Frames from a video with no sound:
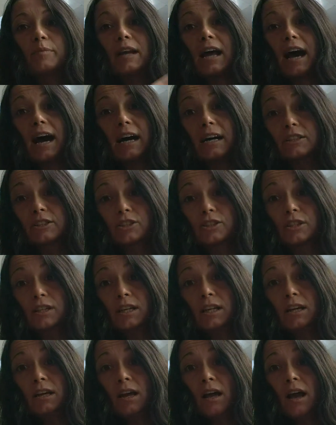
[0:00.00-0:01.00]
But
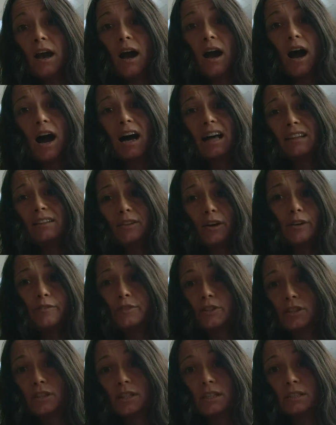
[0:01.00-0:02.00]
actually, I love
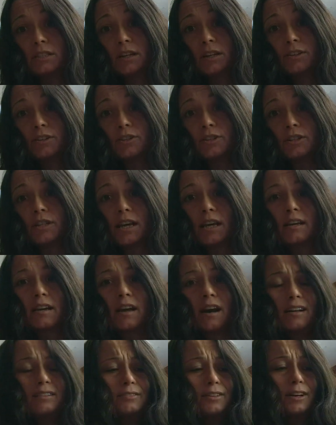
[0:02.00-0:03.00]
to seek to understand.
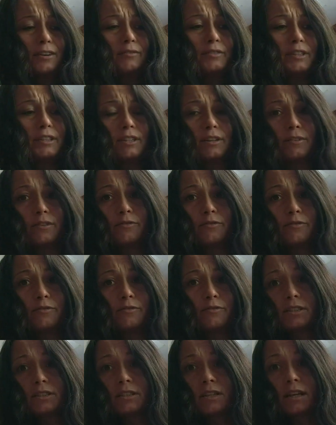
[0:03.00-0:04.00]
I love
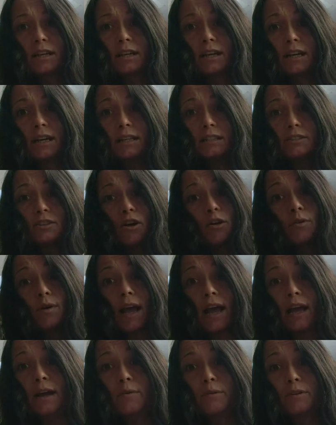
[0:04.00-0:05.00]
indifference. Like, it's
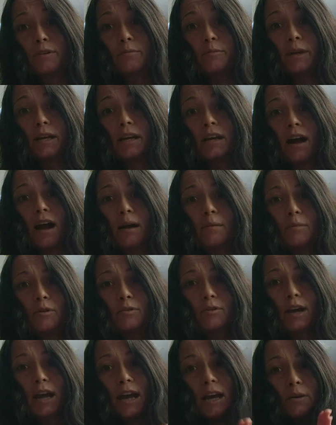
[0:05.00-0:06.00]
okay with me. I'm
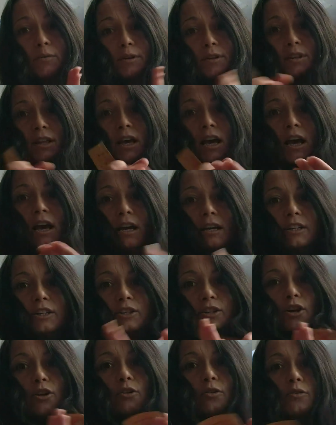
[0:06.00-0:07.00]
okay with,
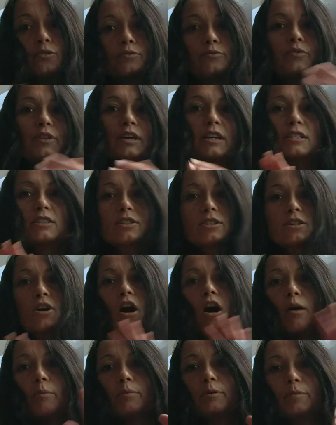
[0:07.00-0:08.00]
you know, things
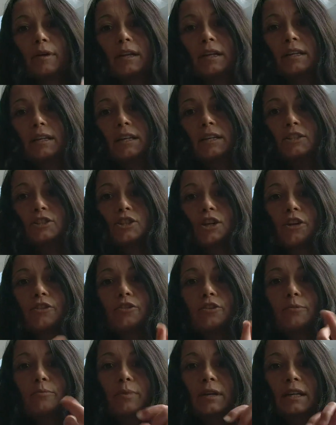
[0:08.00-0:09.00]
complementing each
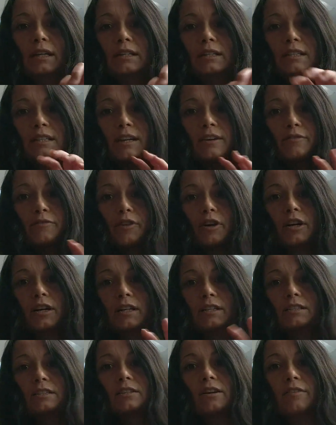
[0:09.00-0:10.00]
other and being
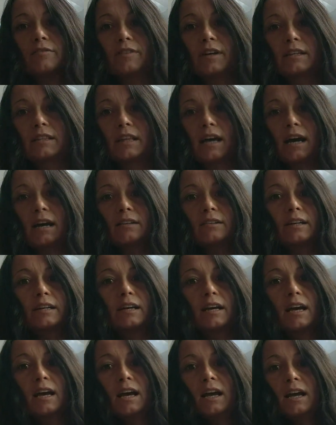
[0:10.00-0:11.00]
different and stuff like that.
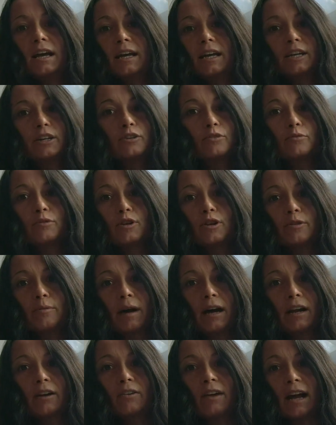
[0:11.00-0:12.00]
Like, in a room,
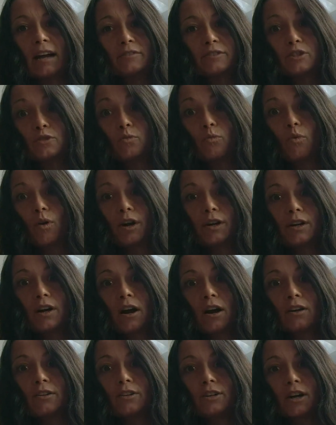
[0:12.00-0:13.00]
I don't have just one
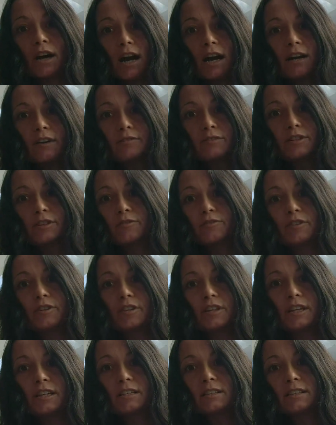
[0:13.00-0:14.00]
color. I have
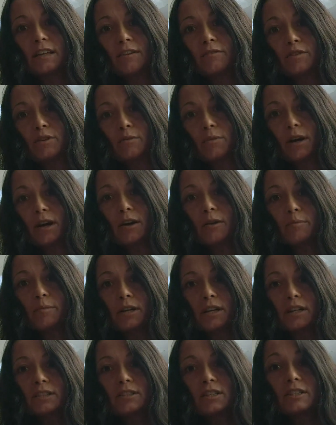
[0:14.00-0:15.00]
different things everywhere
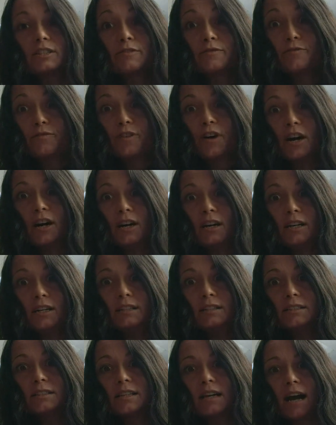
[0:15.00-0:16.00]
because it's
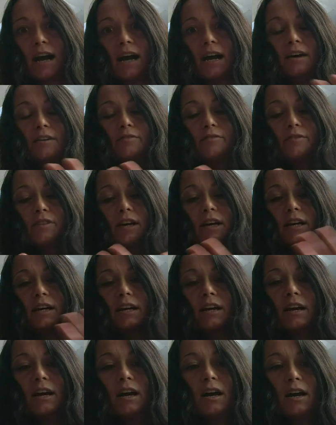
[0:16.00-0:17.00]
fun to have,
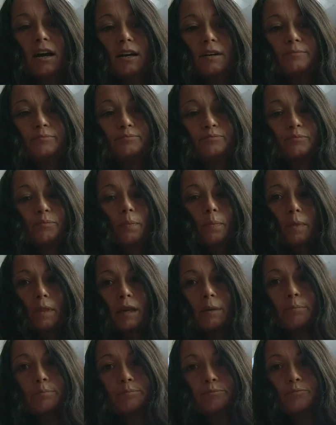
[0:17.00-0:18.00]
like,
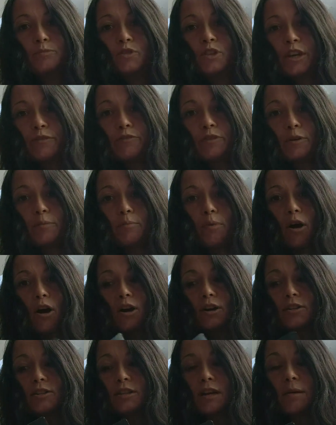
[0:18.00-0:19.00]
different
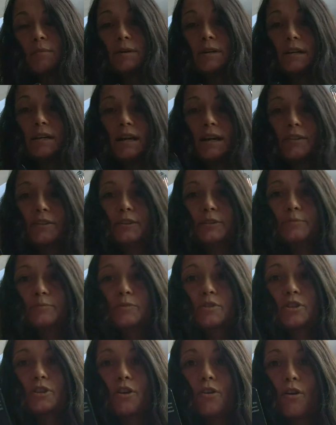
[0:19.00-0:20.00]
parts coming together.
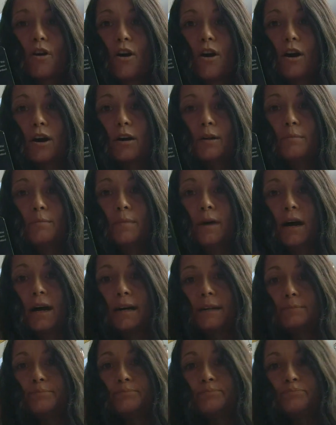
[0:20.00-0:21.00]
So, heart and
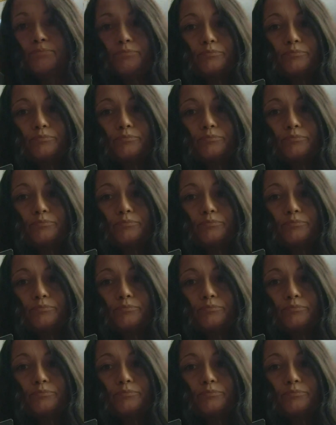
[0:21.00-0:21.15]
mind.